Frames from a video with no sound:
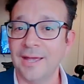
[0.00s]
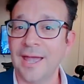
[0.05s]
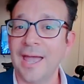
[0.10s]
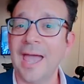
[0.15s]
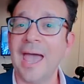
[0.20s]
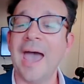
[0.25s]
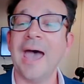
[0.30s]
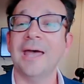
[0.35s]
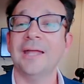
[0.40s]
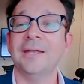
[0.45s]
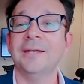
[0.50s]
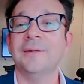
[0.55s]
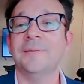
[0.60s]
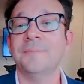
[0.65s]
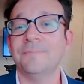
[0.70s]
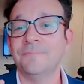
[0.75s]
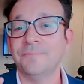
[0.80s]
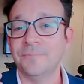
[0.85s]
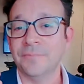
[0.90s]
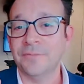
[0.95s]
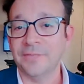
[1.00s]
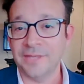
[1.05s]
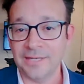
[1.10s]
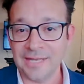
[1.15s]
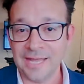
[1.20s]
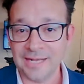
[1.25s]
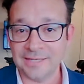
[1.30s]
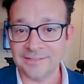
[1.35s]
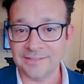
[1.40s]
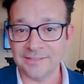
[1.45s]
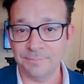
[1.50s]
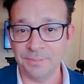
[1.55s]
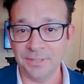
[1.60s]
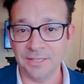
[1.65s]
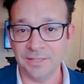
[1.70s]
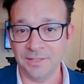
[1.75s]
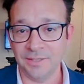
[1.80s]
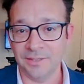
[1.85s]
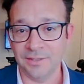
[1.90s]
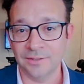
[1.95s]
at the next
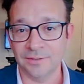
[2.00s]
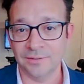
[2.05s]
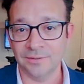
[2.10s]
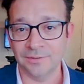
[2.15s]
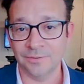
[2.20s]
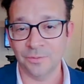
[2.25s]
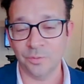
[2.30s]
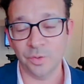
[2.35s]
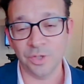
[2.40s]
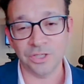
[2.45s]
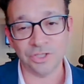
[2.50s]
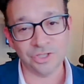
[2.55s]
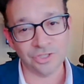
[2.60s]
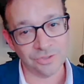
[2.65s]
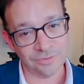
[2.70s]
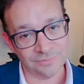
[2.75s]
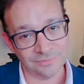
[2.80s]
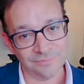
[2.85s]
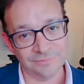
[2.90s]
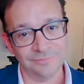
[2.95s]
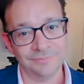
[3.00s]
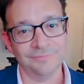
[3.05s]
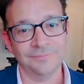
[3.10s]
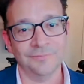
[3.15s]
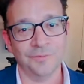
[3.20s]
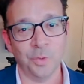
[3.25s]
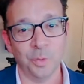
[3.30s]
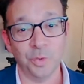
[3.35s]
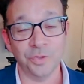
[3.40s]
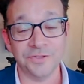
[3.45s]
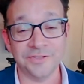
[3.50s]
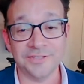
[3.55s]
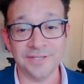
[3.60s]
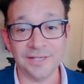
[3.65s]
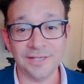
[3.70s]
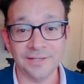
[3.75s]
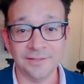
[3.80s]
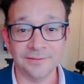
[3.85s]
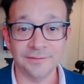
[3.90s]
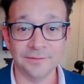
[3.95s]
peak, which we'll
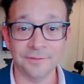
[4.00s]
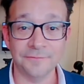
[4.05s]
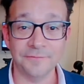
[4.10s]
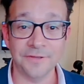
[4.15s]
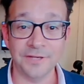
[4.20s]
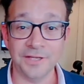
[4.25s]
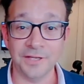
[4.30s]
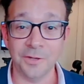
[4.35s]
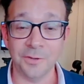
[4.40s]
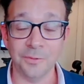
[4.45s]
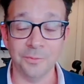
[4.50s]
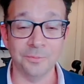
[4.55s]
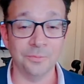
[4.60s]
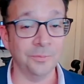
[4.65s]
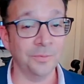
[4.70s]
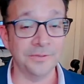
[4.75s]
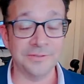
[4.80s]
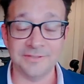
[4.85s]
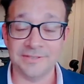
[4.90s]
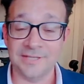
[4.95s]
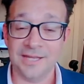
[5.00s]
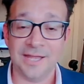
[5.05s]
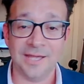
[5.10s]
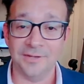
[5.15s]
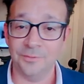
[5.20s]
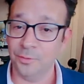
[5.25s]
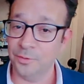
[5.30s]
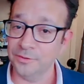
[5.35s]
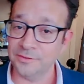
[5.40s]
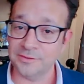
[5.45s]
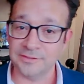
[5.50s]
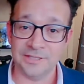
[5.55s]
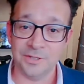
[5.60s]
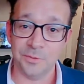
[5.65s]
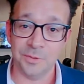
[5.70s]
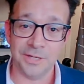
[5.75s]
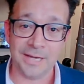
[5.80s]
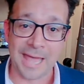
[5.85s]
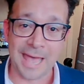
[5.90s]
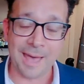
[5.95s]
see. The video will stand. We'll see
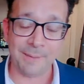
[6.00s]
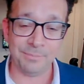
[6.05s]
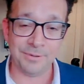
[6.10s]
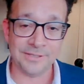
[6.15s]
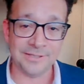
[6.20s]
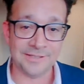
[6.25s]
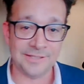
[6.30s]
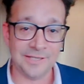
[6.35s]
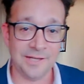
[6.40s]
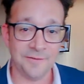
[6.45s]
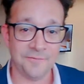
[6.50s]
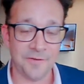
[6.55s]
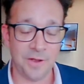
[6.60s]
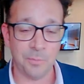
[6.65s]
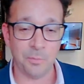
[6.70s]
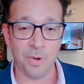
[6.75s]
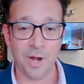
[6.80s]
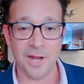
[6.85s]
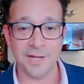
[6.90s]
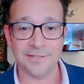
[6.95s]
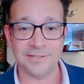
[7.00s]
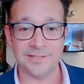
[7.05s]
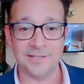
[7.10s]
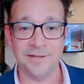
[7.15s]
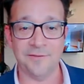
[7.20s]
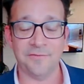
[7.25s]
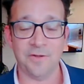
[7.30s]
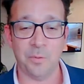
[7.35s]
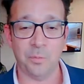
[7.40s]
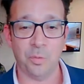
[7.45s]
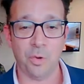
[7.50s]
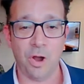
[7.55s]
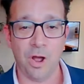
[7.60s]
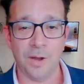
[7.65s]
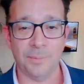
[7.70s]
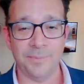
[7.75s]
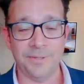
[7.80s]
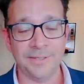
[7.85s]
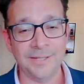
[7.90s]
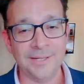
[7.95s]
what happens, see if I'm right, see if I'm
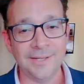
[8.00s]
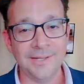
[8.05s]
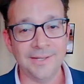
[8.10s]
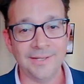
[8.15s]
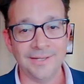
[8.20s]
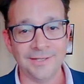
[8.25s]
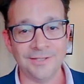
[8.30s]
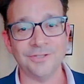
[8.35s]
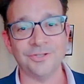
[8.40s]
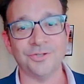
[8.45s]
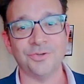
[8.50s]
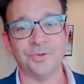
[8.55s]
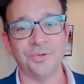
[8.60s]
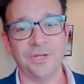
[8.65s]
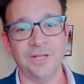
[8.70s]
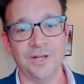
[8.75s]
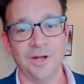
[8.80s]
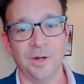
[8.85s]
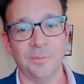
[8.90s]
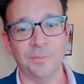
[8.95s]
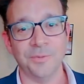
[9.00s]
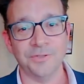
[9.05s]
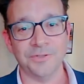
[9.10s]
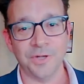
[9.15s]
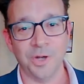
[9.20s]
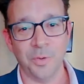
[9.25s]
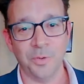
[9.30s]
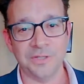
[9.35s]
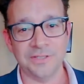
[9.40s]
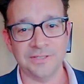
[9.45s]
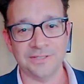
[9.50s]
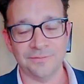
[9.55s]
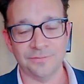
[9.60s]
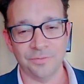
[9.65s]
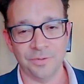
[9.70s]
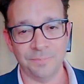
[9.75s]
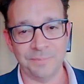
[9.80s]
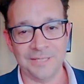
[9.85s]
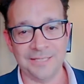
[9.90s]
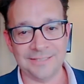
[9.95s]
wrong. But history almost always
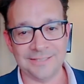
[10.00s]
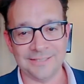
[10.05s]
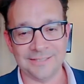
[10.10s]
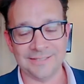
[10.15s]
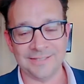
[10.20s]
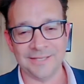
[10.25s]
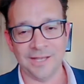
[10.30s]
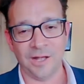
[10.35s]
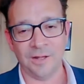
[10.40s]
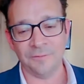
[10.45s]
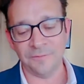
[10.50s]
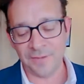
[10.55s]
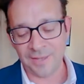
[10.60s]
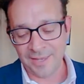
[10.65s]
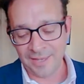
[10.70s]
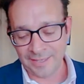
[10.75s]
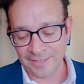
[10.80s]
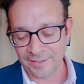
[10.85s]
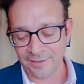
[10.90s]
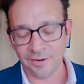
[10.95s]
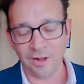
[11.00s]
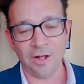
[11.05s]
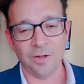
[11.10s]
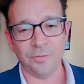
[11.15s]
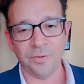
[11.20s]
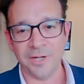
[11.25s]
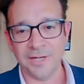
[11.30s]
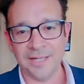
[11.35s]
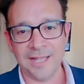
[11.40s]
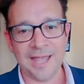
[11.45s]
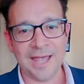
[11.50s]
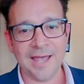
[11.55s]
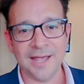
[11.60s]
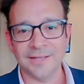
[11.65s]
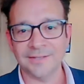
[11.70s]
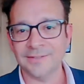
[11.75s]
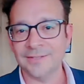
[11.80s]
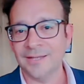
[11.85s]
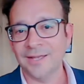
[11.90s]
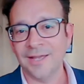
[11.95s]
repeats itself. It already
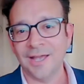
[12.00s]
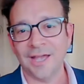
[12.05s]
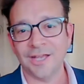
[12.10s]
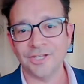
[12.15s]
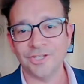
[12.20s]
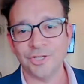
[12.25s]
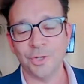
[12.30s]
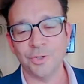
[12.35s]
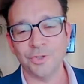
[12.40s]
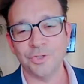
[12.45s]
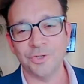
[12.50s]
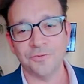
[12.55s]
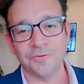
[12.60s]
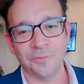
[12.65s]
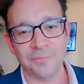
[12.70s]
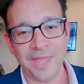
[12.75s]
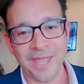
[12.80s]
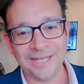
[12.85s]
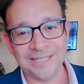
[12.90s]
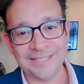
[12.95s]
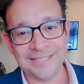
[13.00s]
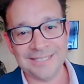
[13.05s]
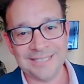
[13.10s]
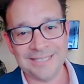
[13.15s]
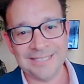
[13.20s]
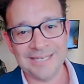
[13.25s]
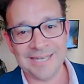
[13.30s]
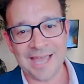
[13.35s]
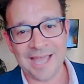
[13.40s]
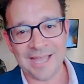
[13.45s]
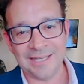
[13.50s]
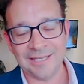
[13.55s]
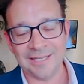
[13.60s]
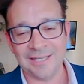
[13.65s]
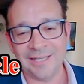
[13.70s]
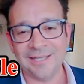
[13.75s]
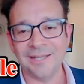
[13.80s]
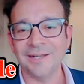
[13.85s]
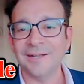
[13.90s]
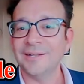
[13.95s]
has. I showed you from
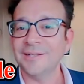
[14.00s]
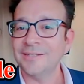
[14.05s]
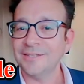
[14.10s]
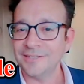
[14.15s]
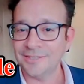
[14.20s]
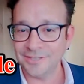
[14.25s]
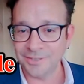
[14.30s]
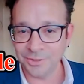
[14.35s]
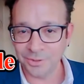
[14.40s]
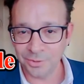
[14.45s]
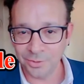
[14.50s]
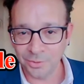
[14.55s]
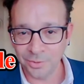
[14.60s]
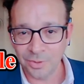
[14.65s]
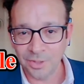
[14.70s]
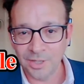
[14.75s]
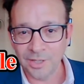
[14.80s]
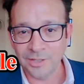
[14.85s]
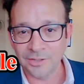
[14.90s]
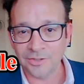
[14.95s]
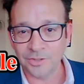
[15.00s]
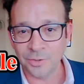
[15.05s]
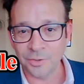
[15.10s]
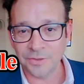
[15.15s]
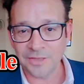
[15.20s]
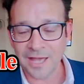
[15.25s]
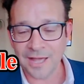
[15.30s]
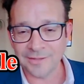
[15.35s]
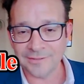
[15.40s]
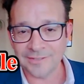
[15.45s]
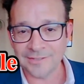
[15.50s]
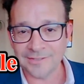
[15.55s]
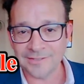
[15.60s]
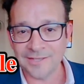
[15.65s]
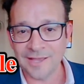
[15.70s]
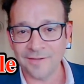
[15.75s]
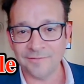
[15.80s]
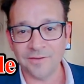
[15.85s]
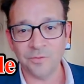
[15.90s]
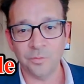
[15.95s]
1990 to
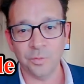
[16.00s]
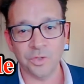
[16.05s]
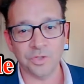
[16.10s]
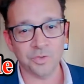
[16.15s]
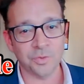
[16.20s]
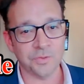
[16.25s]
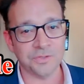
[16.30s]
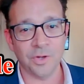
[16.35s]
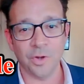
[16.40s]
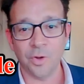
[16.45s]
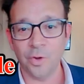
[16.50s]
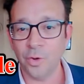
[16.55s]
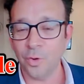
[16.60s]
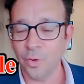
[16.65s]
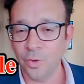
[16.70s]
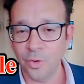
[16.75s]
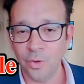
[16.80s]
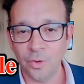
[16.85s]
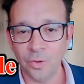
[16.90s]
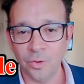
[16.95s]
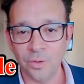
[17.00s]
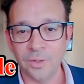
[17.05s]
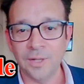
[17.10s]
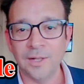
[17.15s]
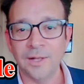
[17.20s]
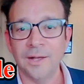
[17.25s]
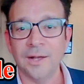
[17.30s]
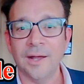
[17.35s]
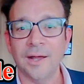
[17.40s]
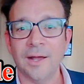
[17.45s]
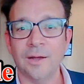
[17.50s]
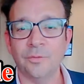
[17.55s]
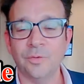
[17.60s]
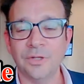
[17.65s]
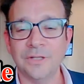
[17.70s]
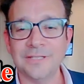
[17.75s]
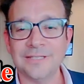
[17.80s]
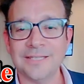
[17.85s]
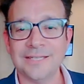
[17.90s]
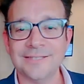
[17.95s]
2007, which was a whole
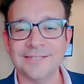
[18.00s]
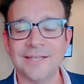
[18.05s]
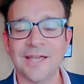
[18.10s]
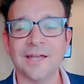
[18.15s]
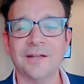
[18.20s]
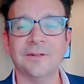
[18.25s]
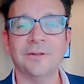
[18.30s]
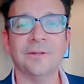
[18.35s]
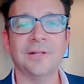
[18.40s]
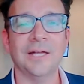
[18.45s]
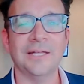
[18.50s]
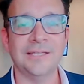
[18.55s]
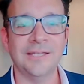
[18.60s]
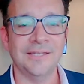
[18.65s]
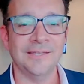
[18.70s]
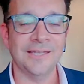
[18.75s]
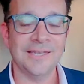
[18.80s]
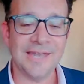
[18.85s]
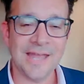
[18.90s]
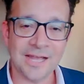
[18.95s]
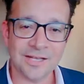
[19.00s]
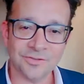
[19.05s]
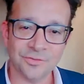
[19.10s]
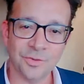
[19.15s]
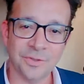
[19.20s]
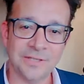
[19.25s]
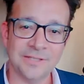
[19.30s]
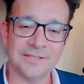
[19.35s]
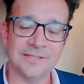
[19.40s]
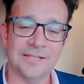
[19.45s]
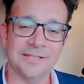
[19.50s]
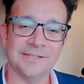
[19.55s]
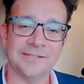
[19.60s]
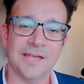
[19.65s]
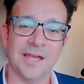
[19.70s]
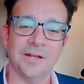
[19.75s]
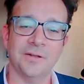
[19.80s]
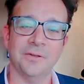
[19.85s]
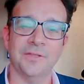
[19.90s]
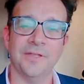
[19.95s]
real estate cycle. And then the next real estate
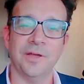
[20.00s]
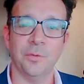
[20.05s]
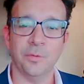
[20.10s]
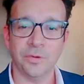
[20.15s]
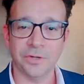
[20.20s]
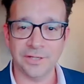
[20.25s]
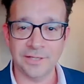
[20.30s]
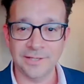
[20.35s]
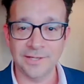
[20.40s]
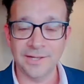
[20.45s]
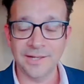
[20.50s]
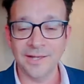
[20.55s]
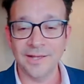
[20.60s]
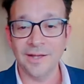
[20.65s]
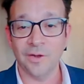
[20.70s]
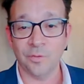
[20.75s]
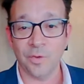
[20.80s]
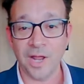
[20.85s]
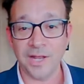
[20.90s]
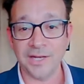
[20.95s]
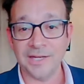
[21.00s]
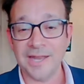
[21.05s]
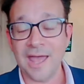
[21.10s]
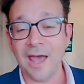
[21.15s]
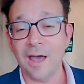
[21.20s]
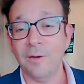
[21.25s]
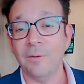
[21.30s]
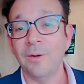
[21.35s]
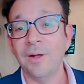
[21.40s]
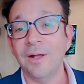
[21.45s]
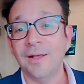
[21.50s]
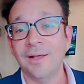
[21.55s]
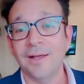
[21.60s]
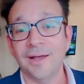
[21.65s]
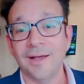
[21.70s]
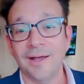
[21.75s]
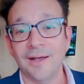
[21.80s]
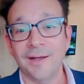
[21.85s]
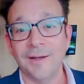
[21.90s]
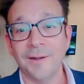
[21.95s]
cycle that we're in right now,
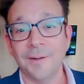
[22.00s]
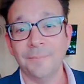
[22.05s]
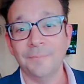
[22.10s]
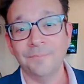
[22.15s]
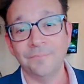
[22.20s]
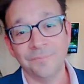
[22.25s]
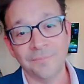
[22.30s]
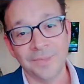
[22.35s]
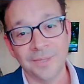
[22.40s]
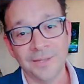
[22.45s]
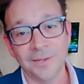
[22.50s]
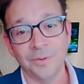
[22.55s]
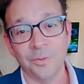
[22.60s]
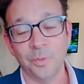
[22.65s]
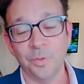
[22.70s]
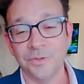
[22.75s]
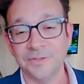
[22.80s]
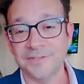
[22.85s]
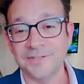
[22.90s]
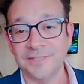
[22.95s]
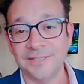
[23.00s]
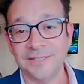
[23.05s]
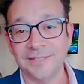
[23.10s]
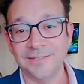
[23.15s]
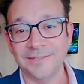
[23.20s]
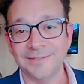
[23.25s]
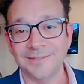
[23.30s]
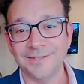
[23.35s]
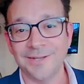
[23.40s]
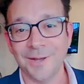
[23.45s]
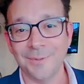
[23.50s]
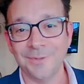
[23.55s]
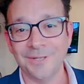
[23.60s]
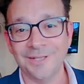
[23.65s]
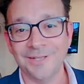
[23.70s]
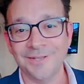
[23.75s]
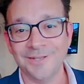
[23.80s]
we'll see it coming